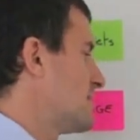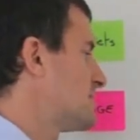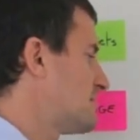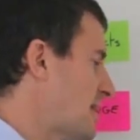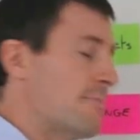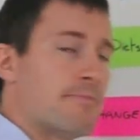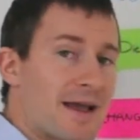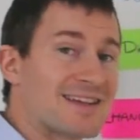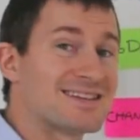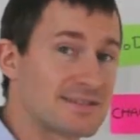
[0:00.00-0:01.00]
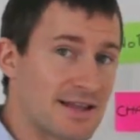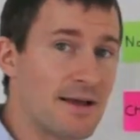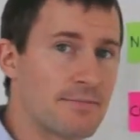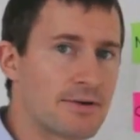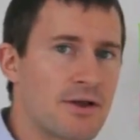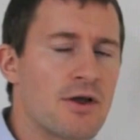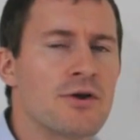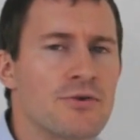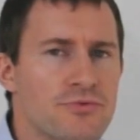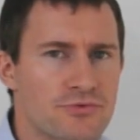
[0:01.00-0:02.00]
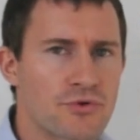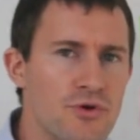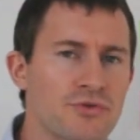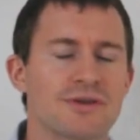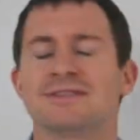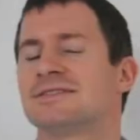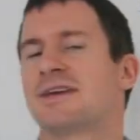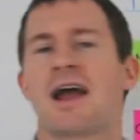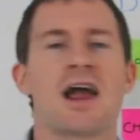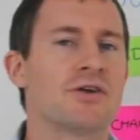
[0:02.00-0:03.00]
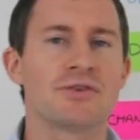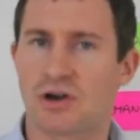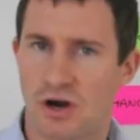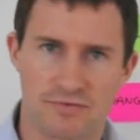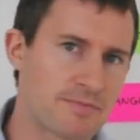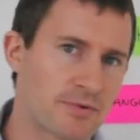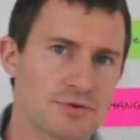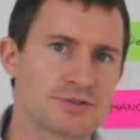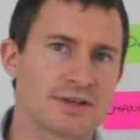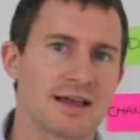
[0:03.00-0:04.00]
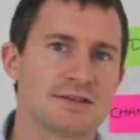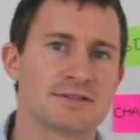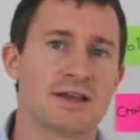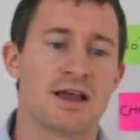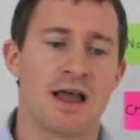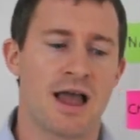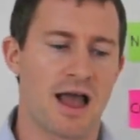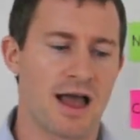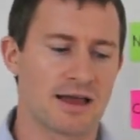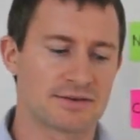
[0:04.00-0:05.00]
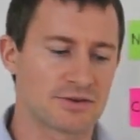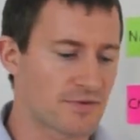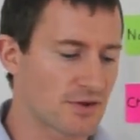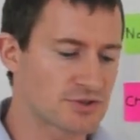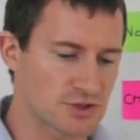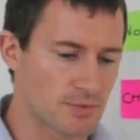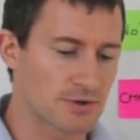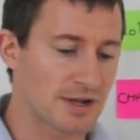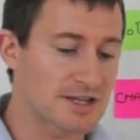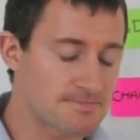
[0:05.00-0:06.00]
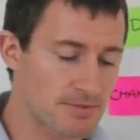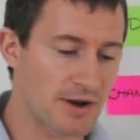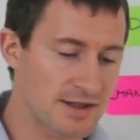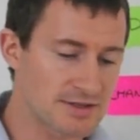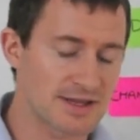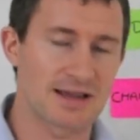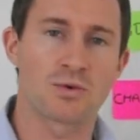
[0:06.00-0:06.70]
step by step through the entire recovery process, and you've got someone experienced